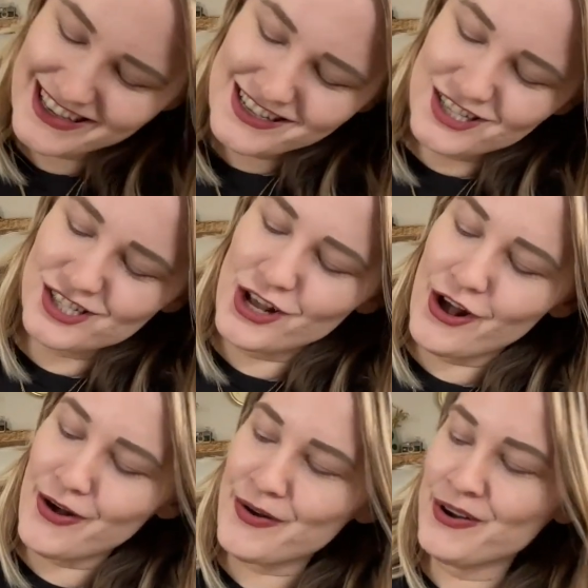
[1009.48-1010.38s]

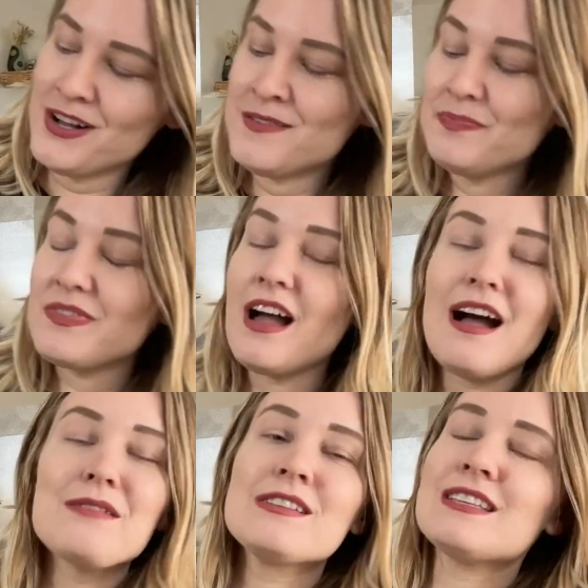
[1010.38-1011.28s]
So
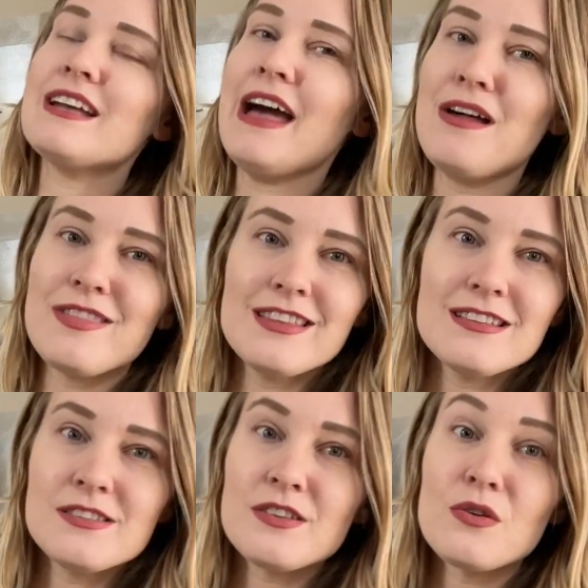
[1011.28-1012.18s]
I was like, I don't think
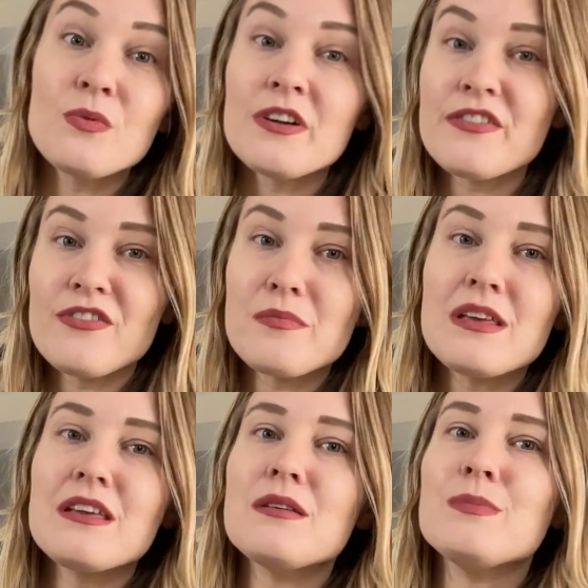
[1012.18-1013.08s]
this is gonna work for
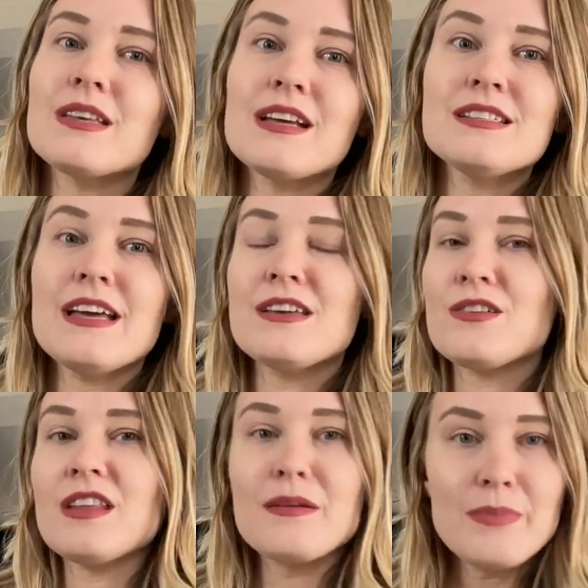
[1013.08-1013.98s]
me, because I
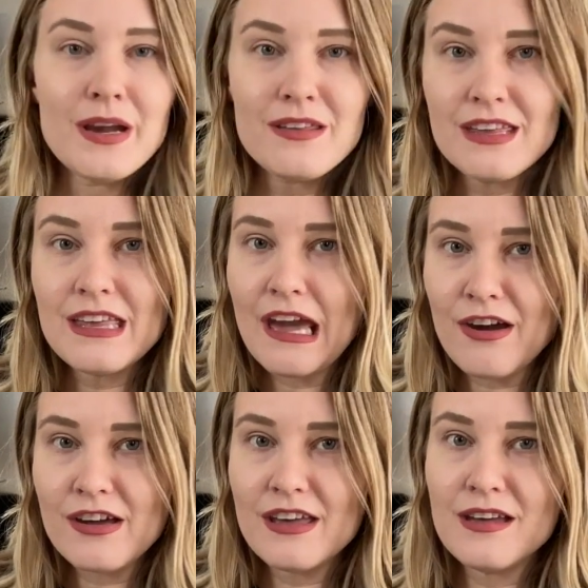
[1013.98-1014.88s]
could like barely
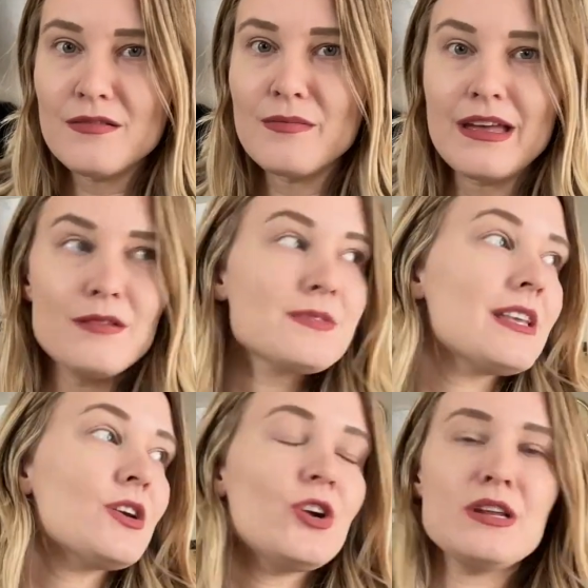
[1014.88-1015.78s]
carry it. It was
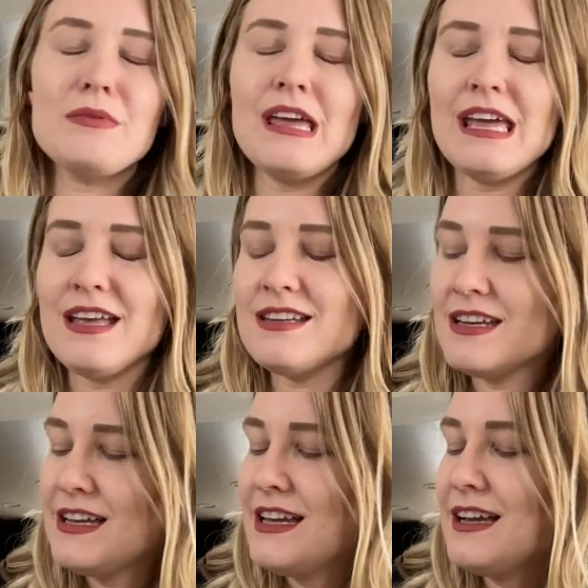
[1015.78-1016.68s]
like hurting my hand.
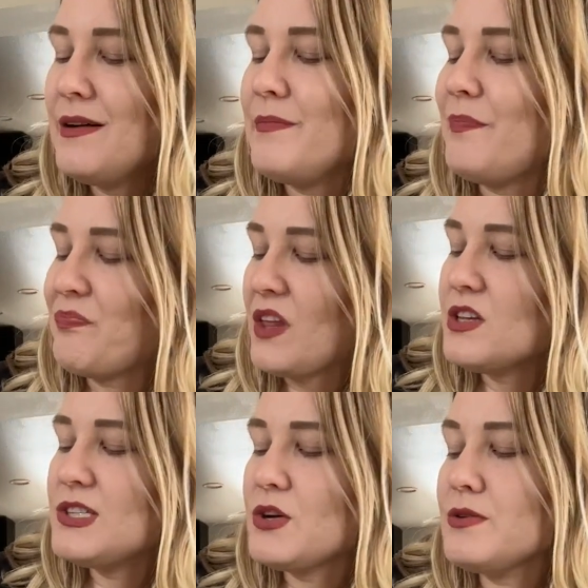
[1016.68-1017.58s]

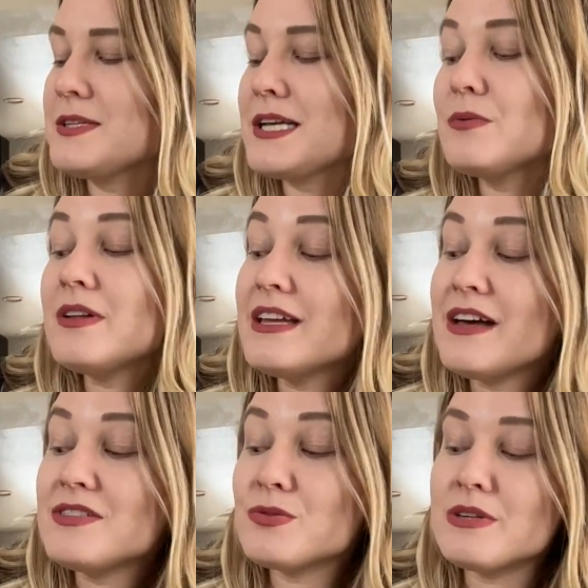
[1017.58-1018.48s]
So he was like, well, they
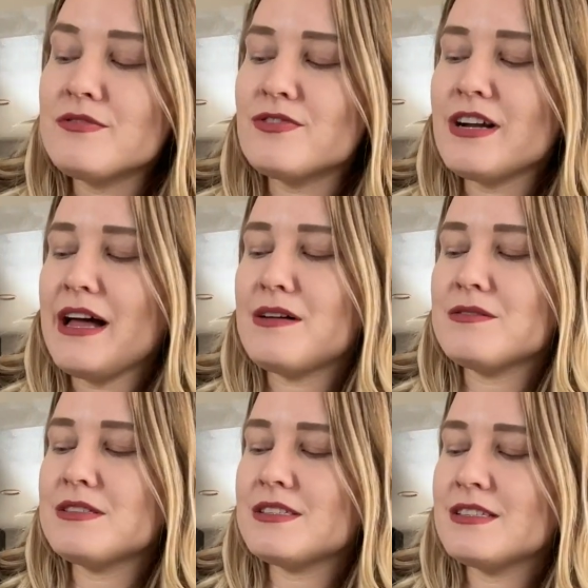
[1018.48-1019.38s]
have a
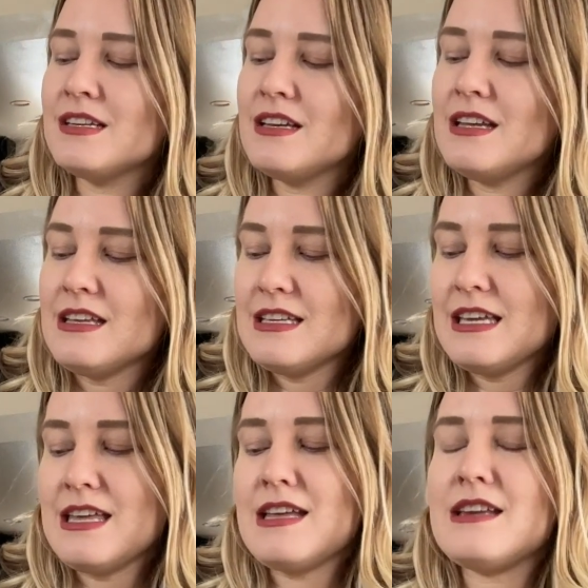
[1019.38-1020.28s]
24-ounce.
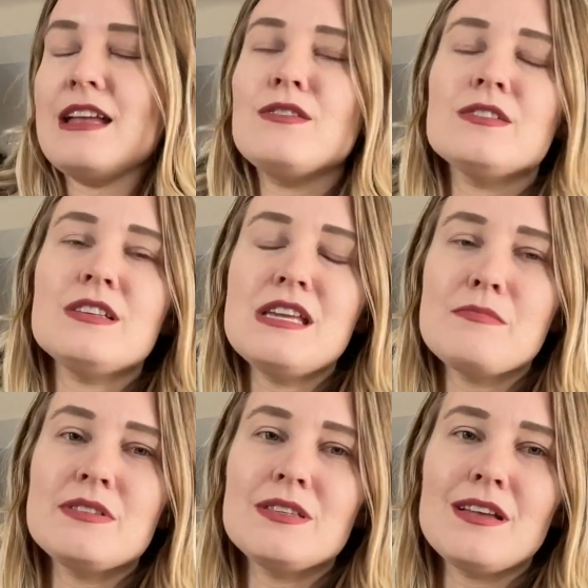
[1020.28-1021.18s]
And I looked on
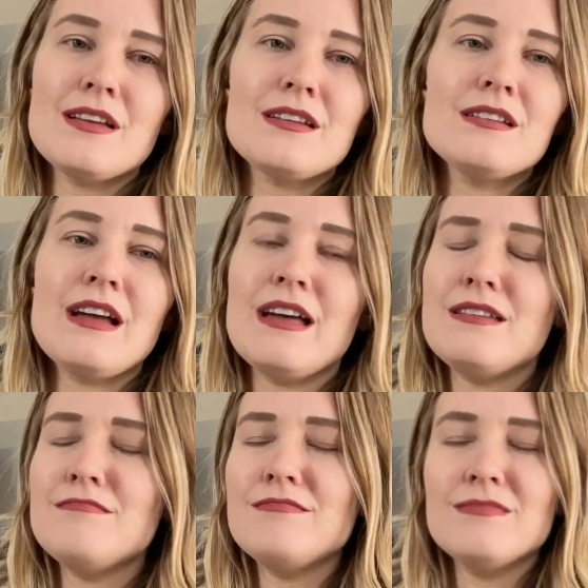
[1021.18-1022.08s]
Amazon,
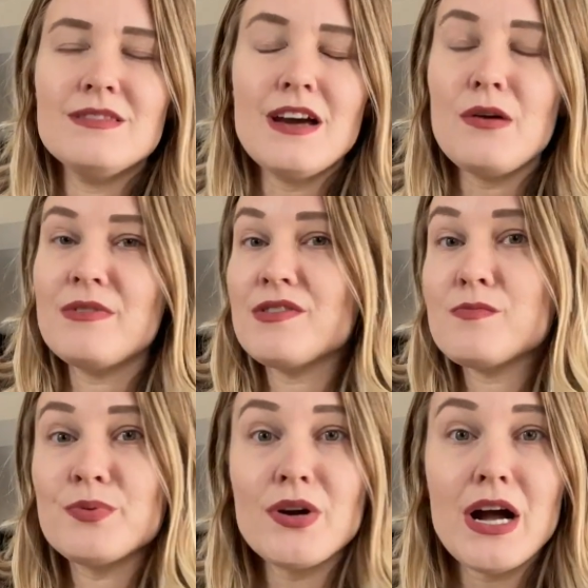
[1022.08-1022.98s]
I got one
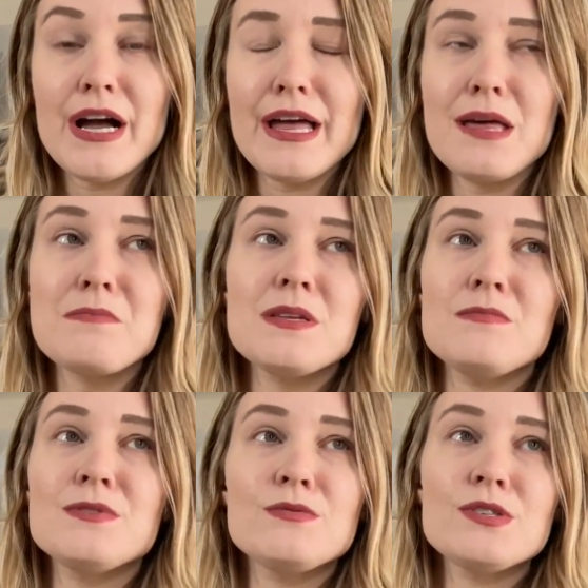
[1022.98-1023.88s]
from Prime, it
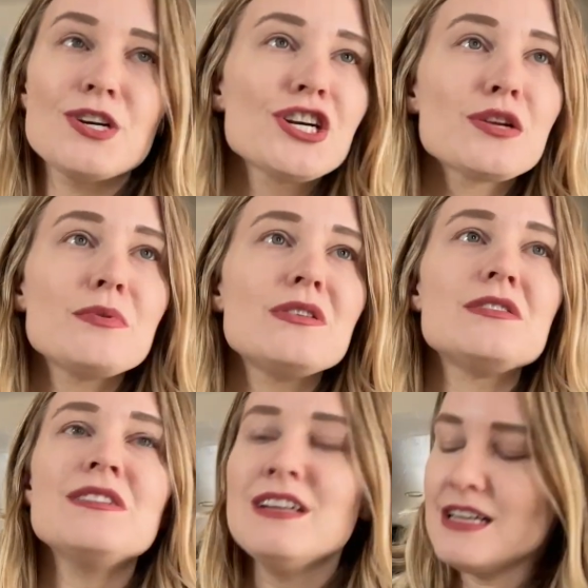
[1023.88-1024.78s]
was returnable.